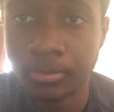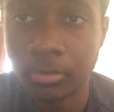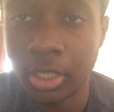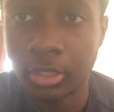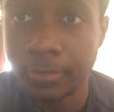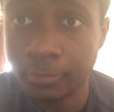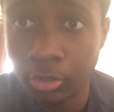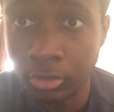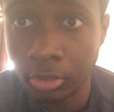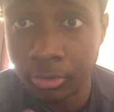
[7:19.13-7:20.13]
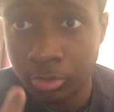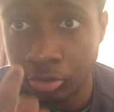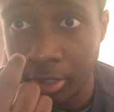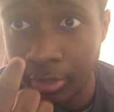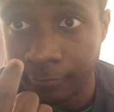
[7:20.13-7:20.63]
Like, if you could look
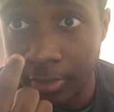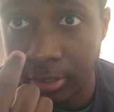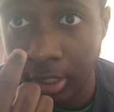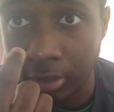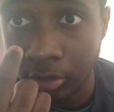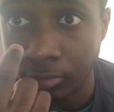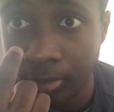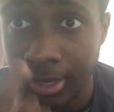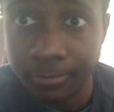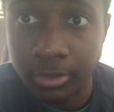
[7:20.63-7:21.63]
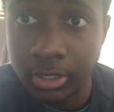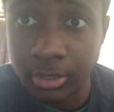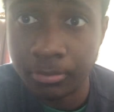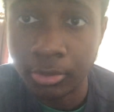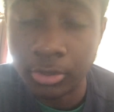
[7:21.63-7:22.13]
straight in the face, I don't have a
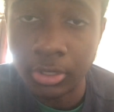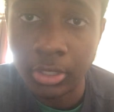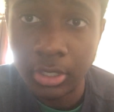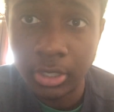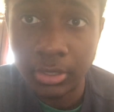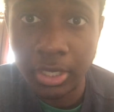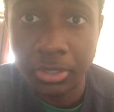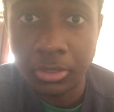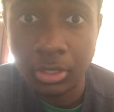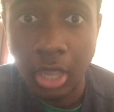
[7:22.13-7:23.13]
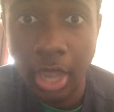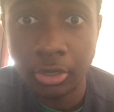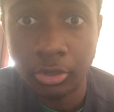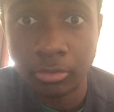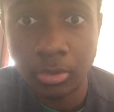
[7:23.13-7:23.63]
disability. Like, I
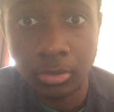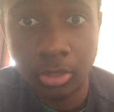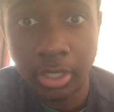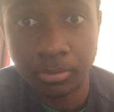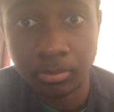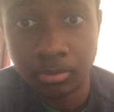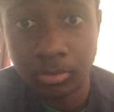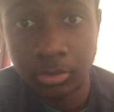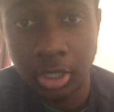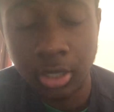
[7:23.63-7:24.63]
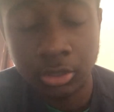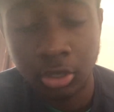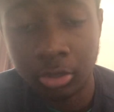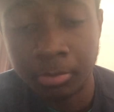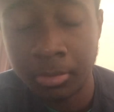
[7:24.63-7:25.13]
know, like, shout out to
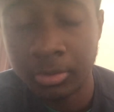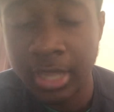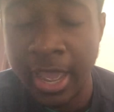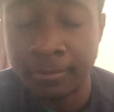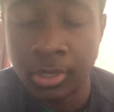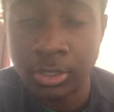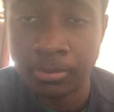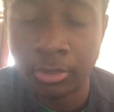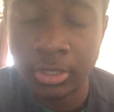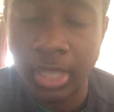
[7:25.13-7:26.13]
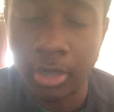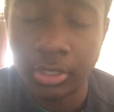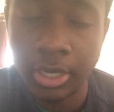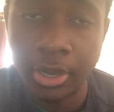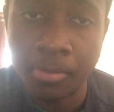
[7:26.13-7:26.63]
all the people that have disabilities
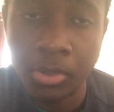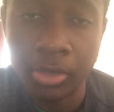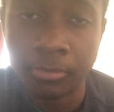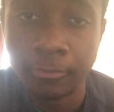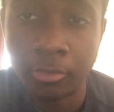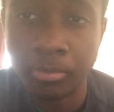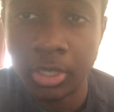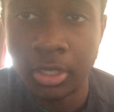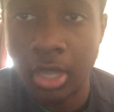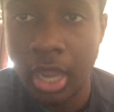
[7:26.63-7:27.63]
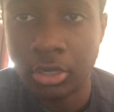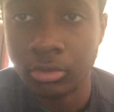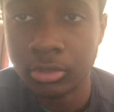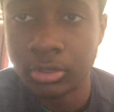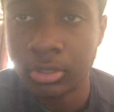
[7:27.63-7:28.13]
out there, but with me, I
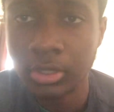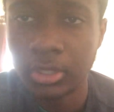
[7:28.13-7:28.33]
don't.